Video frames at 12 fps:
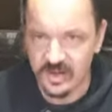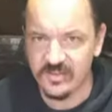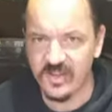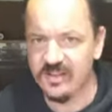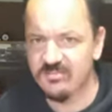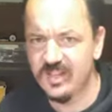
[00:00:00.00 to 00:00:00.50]
if
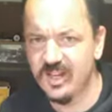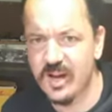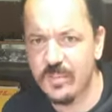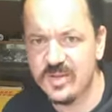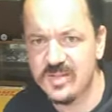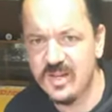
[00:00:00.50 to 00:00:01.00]
they kick up
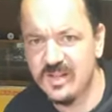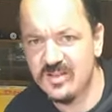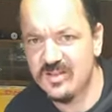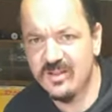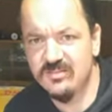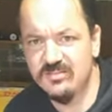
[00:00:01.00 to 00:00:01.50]
a stink, it's
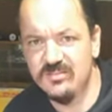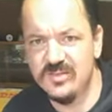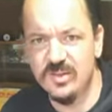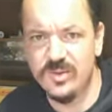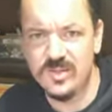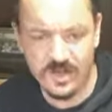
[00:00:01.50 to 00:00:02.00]
like,
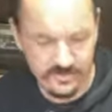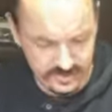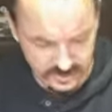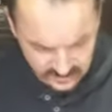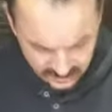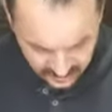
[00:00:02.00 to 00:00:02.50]
do it yourself then.